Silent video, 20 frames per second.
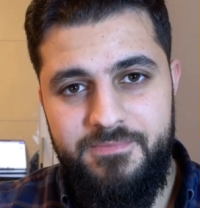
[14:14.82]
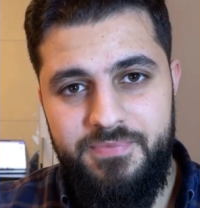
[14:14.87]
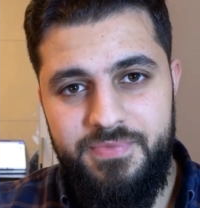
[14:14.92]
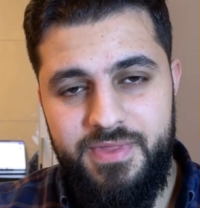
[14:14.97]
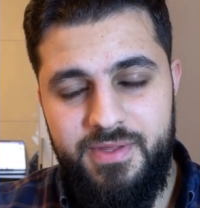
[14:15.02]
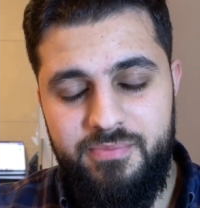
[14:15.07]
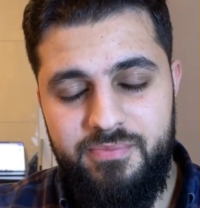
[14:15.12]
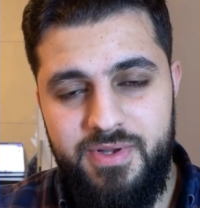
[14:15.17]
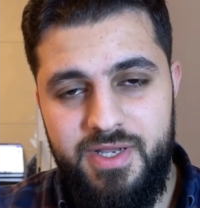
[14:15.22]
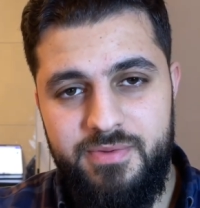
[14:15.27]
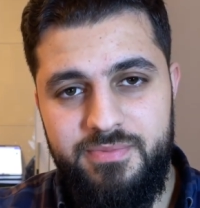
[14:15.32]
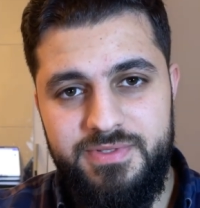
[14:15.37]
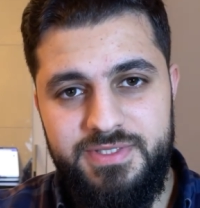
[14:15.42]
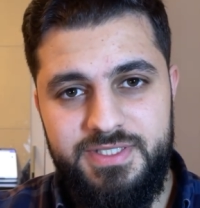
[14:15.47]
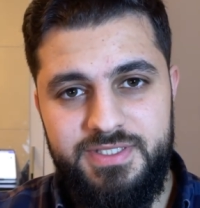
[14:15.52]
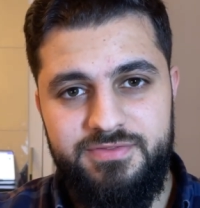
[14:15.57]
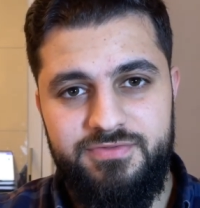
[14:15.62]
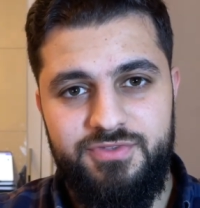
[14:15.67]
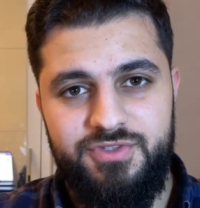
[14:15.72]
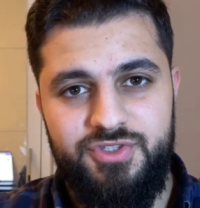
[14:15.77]
The purpose
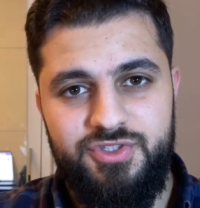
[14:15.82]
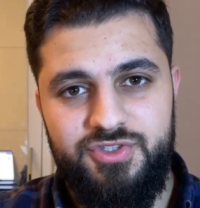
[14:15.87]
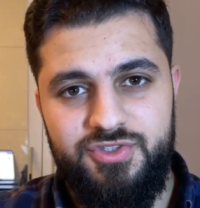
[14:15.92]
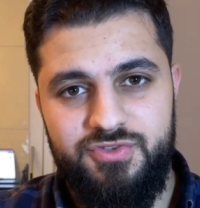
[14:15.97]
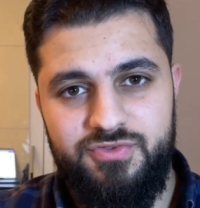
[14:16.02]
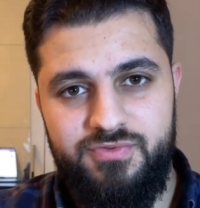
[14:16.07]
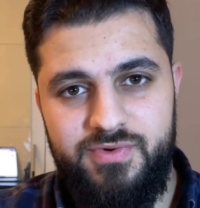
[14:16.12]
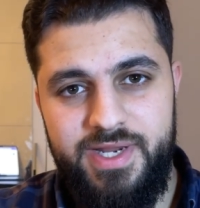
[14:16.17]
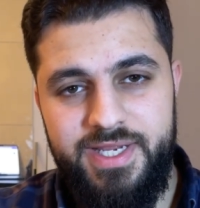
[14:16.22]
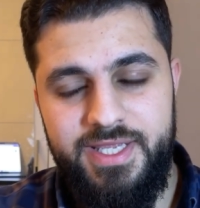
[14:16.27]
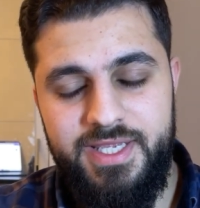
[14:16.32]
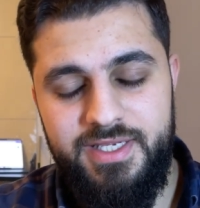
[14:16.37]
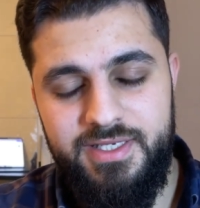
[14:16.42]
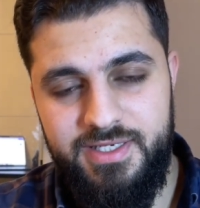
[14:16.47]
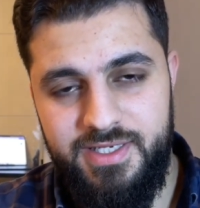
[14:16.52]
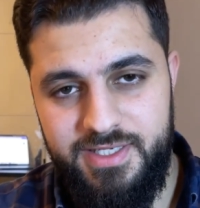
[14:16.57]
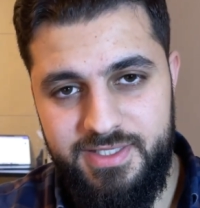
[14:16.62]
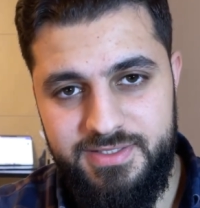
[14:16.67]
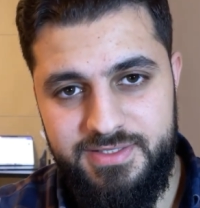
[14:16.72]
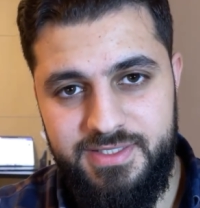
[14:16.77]
is for you to
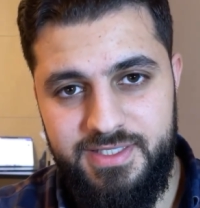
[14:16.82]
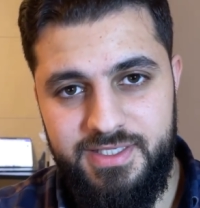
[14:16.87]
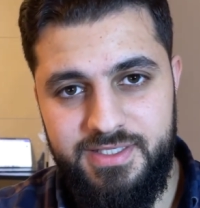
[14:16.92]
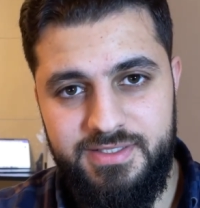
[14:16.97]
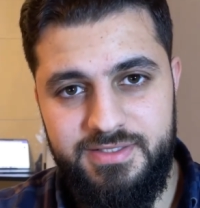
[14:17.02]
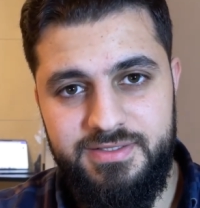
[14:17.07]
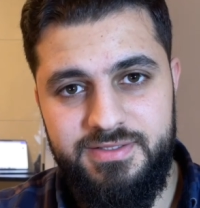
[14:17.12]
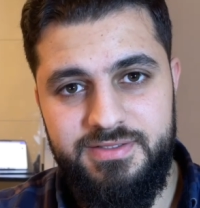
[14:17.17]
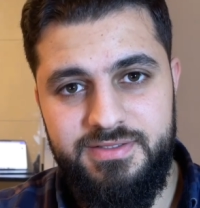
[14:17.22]
recognize that.